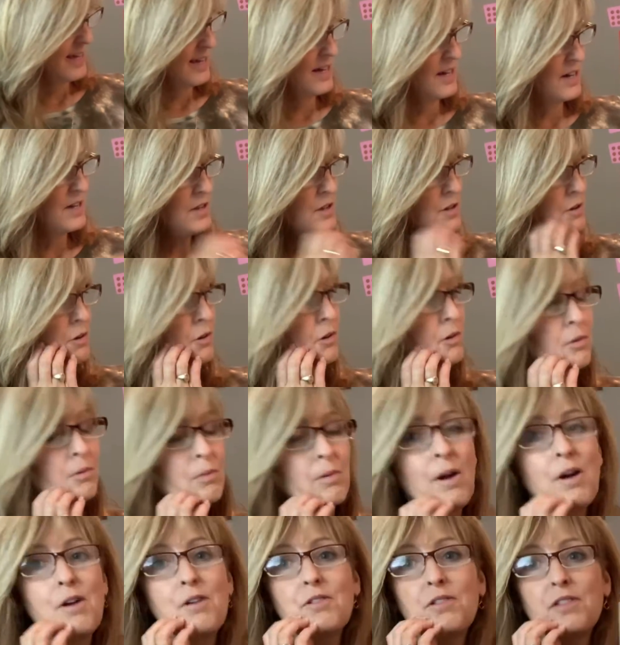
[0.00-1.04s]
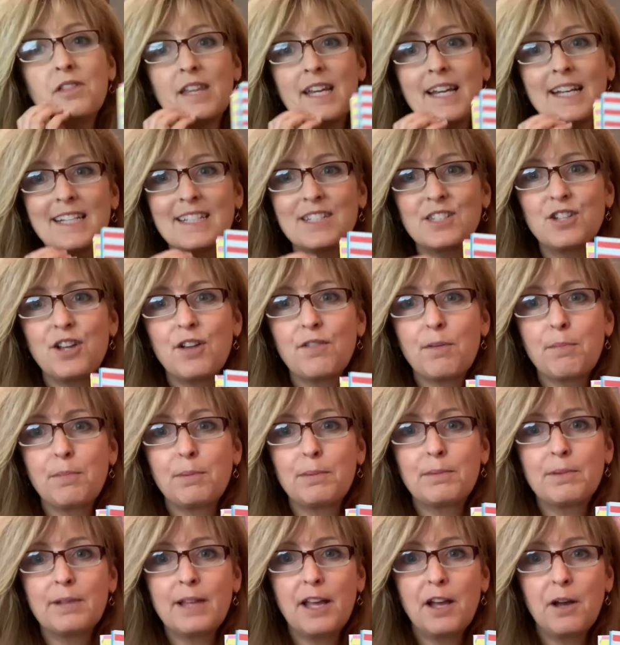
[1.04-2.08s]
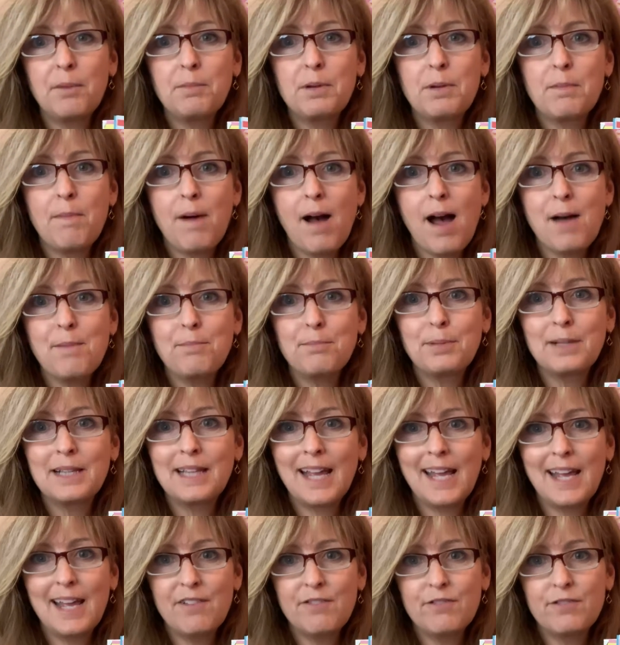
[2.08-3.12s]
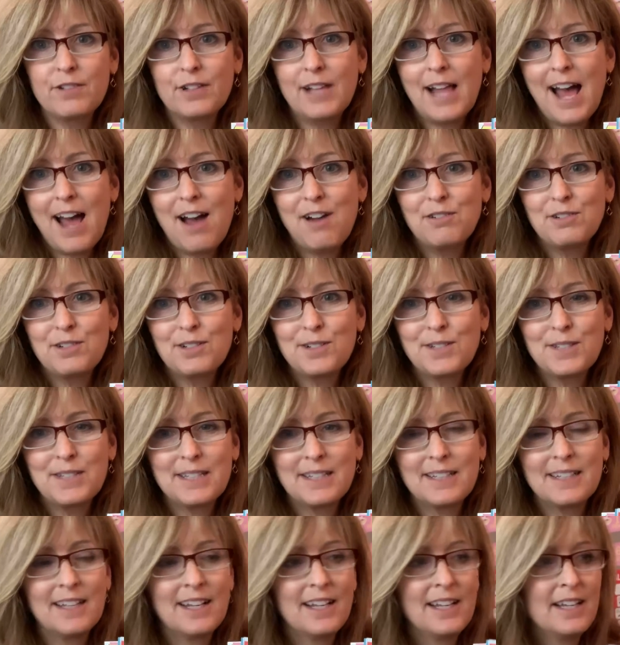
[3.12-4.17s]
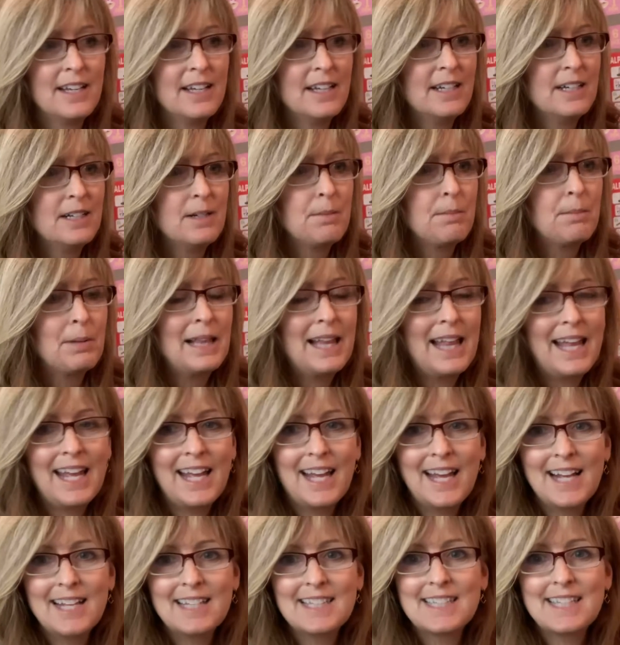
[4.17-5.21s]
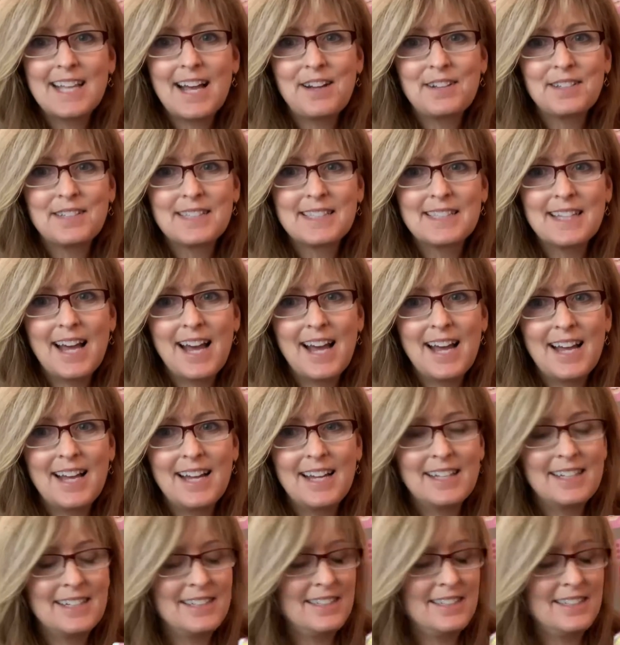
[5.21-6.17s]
You grow things. Do you ever help your mom plant flowers and plants outside?